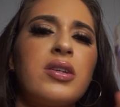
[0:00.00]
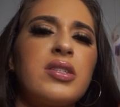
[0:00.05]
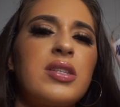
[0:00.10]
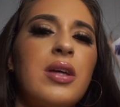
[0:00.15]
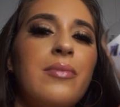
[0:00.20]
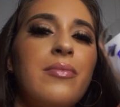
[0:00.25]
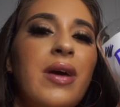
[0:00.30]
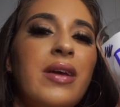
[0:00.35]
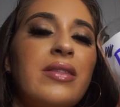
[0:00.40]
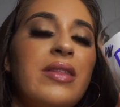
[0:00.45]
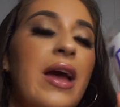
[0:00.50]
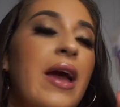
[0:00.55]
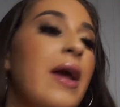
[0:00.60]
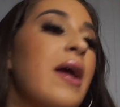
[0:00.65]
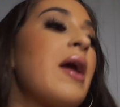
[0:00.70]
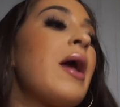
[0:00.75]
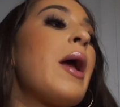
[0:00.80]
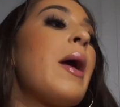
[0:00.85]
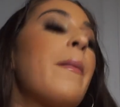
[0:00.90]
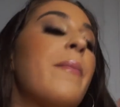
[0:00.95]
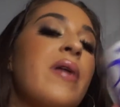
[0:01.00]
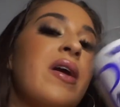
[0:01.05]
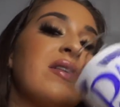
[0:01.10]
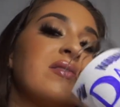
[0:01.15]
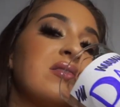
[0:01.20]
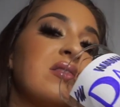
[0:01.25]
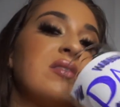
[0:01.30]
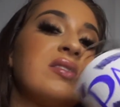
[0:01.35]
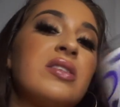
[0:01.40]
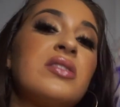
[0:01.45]
something like that. But yeah,
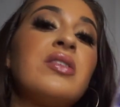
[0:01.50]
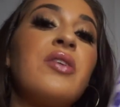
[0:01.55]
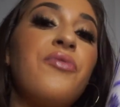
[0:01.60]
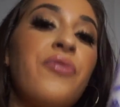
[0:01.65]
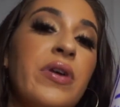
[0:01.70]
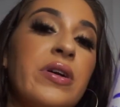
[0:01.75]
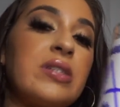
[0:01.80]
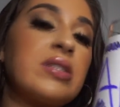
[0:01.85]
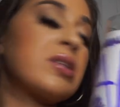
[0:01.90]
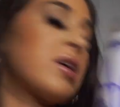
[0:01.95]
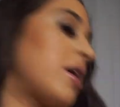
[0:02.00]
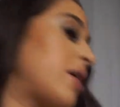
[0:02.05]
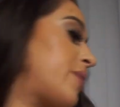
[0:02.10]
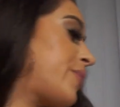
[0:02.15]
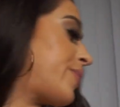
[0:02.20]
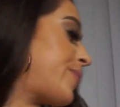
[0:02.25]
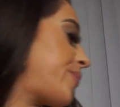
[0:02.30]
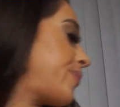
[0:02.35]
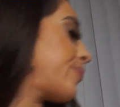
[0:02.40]
so this is the first cup.